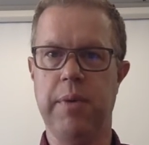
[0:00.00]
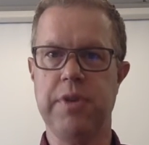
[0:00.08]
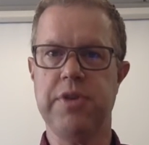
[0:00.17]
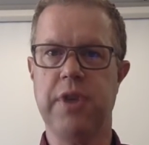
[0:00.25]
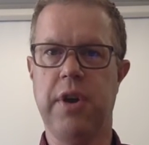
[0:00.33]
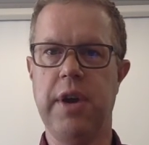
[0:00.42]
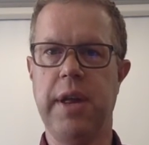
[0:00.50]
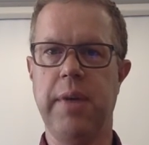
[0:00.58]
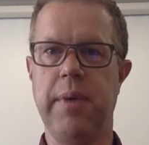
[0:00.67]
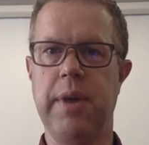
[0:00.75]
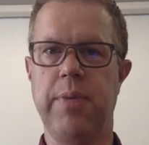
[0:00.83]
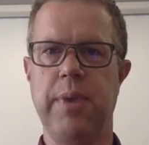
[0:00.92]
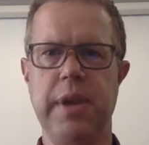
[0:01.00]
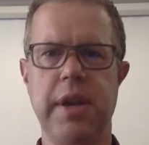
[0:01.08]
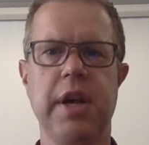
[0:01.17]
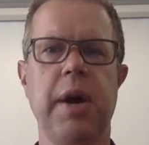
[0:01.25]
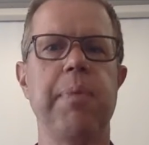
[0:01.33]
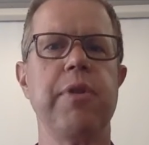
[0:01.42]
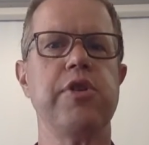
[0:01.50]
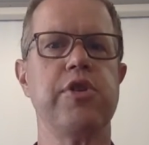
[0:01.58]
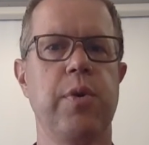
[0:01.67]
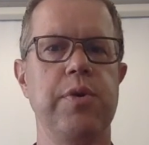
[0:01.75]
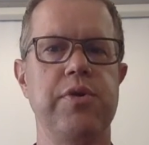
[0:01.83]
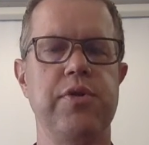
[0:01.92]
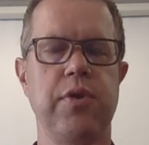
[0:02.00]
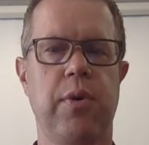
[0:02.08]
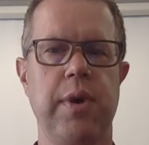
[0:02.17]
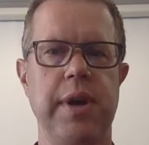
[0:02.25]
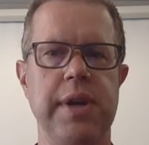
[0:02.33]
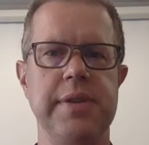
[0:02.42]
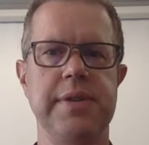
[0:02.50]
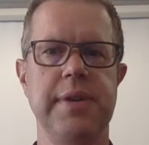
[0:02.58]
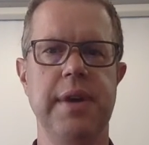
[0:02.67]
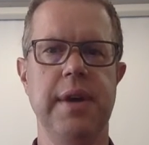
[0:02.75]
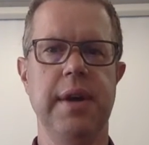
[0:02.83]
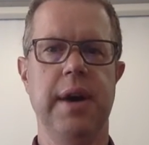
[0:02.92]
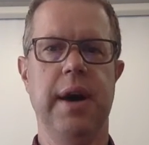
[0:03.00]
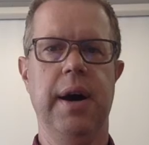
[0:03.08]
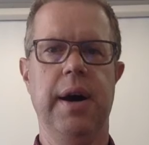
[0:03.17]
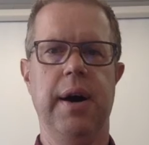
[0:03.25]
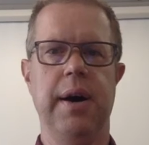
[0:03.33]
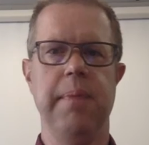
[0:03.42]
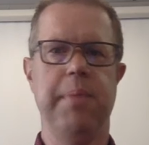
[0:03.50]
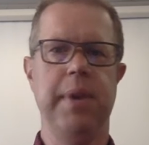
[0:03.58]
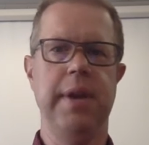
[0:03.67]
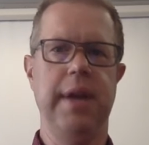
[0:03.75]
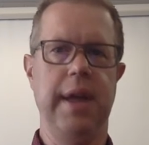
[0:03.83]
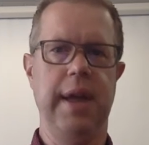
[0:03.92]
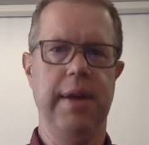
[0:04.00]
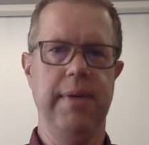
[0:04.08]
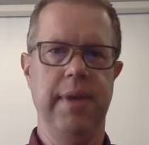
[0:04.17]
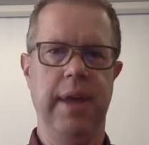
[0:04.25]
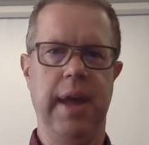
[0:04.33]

We're starting with, we did a couple of short stories on Monday,